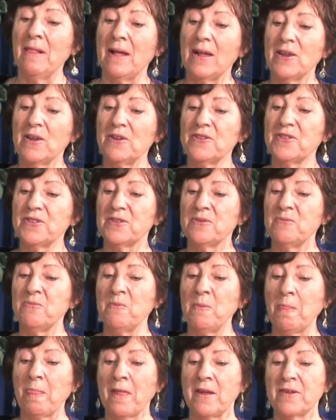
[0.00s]
A lot of
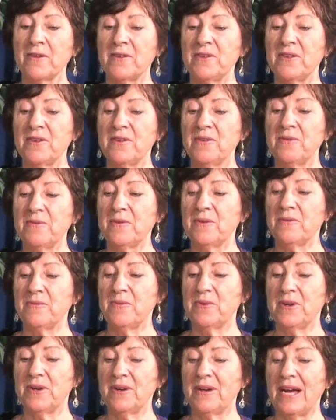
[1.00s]
them, you know,
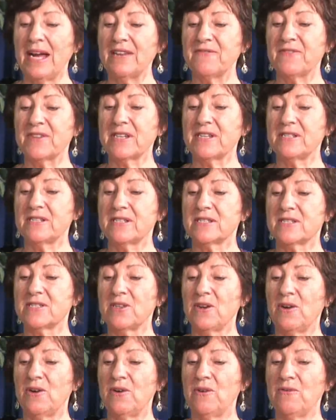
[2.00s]
were advocates
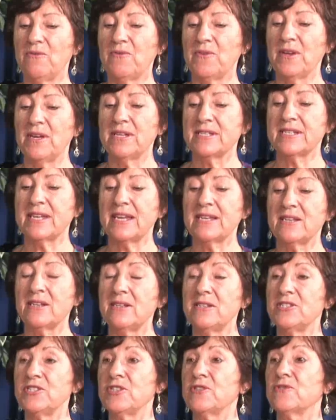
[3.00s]
of
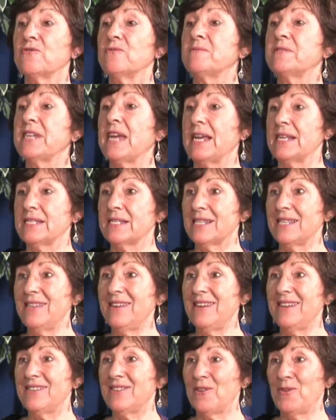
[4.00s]
technologies from
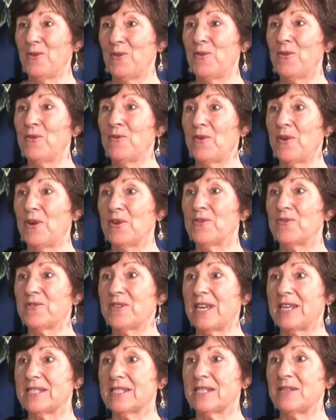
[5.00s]
Tesla. I don't know if you've heard of
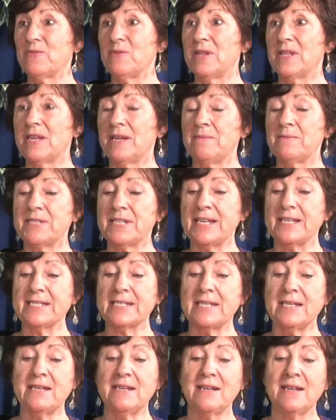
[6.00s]
yeah. Tesla, Wilhelm
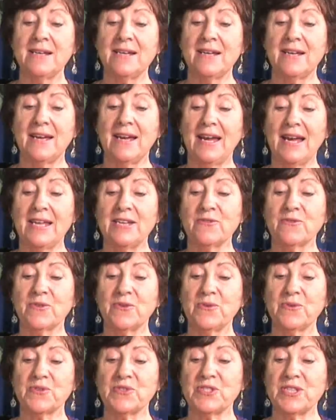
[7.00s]
Tesla, and of
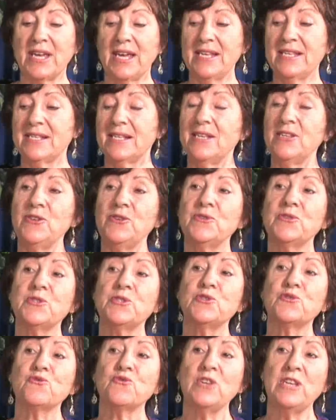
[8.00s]
course Tesla used
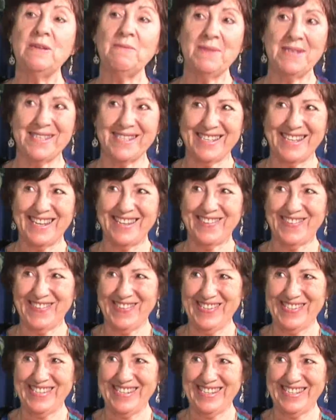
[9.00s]
to dream his
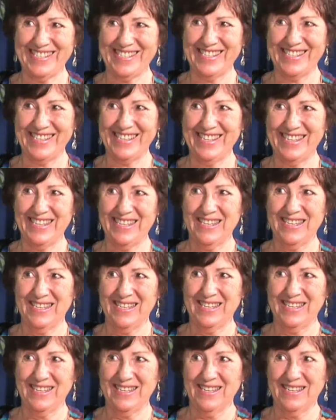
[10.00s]
technologies.
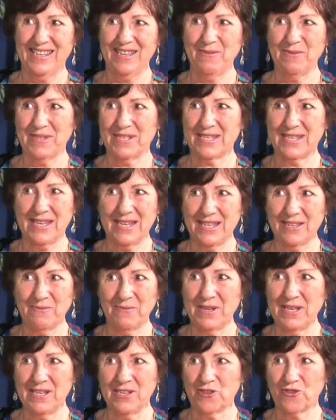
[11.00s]
He would see
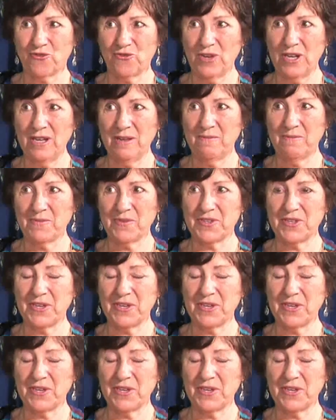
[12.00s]
them in his dreams.